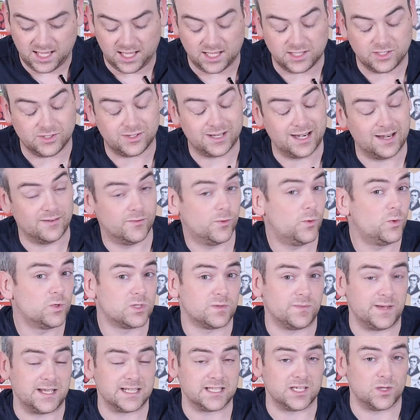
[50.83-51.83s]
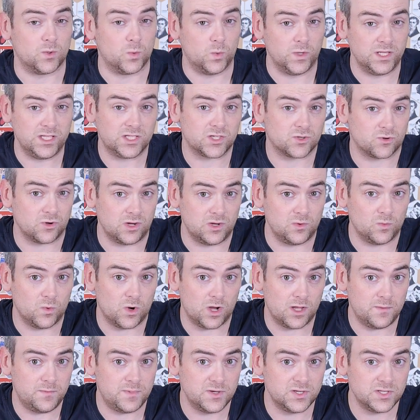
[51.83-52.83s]
You can have automatic windscreen
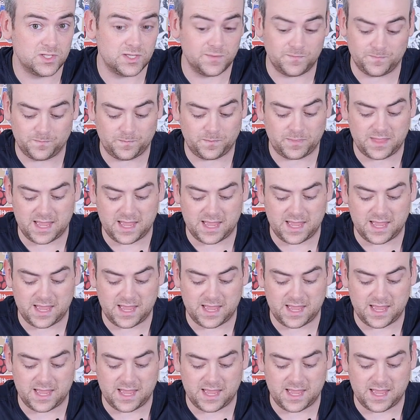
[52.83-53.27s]
wipers,